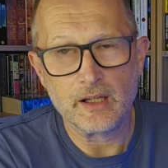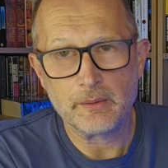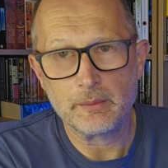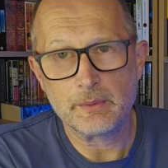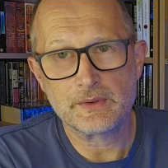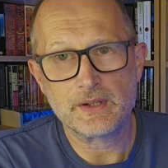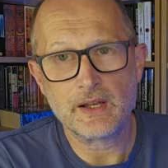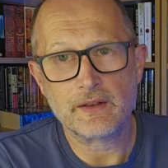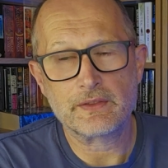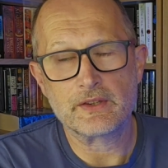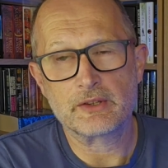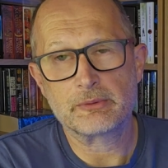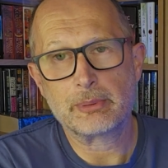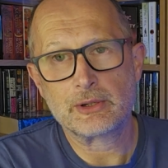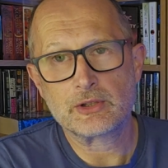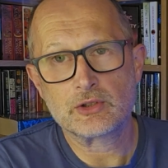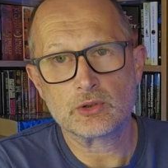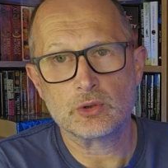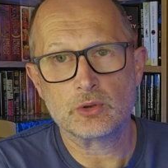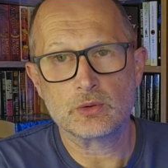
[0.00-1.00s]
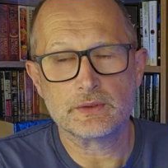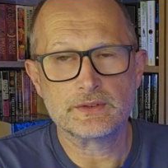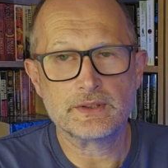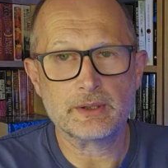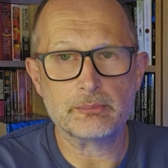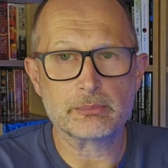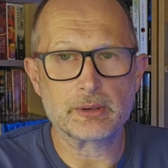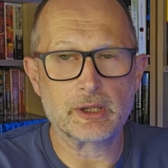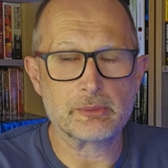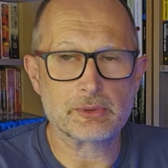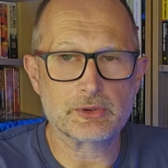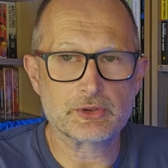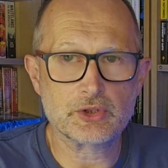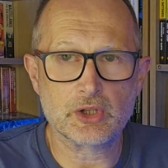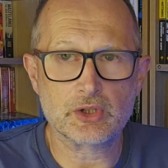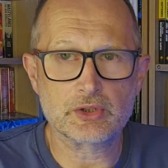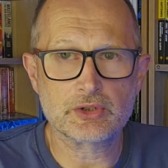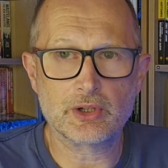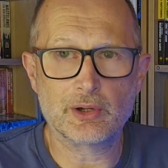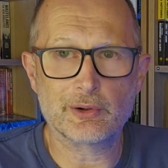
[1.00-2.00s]
It was nothing special, didn't blow my
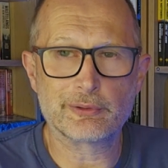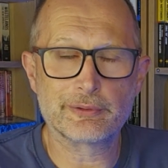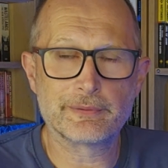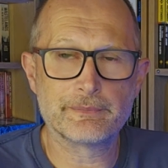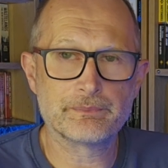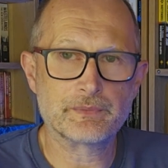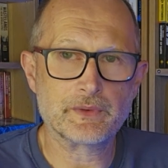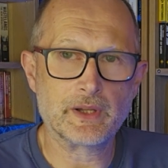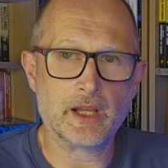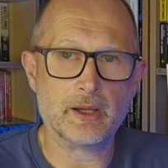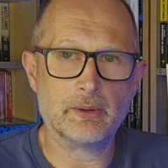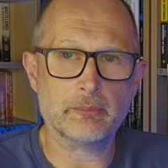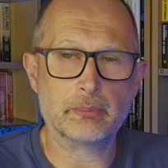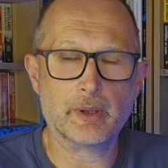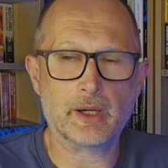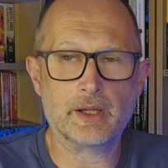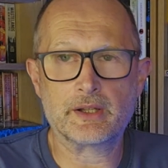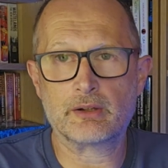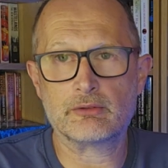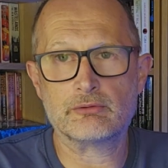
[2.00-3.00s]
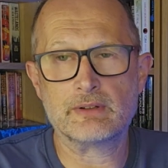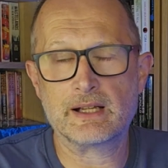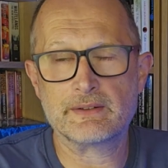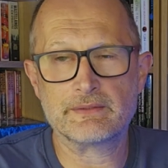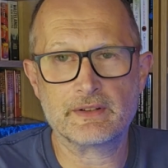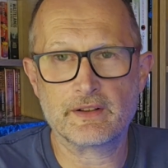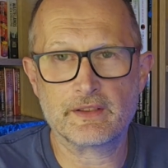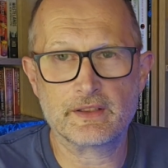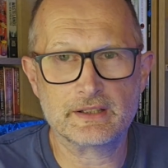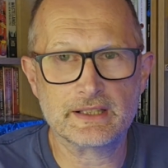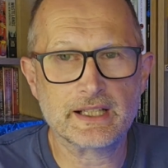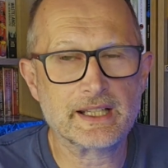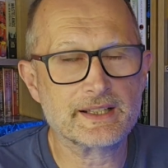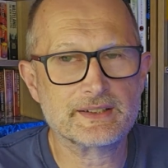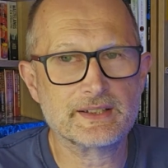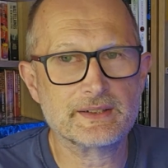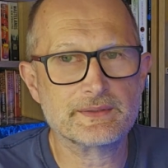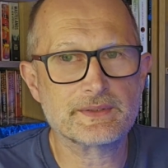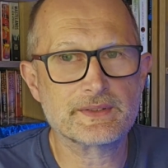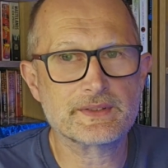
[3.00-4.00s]
socks off, but I don't really have anything
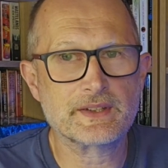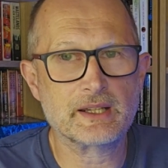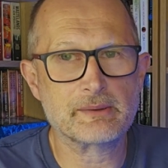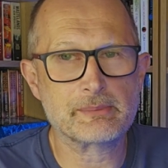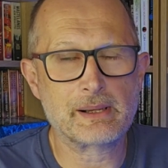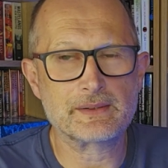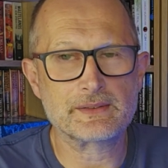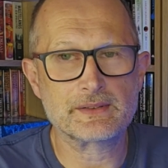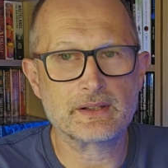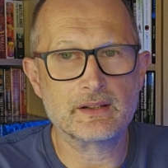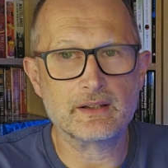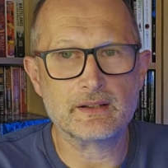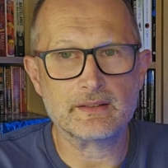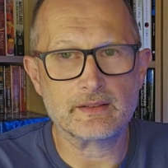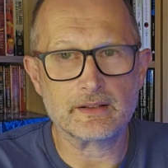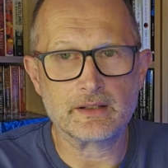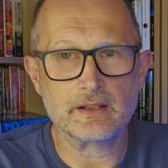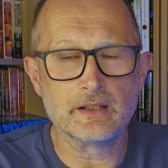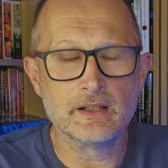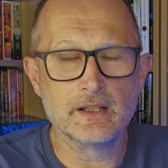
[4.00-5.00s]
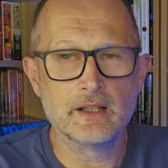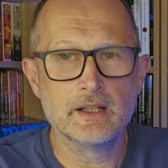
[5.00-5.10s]
negative to say about it either.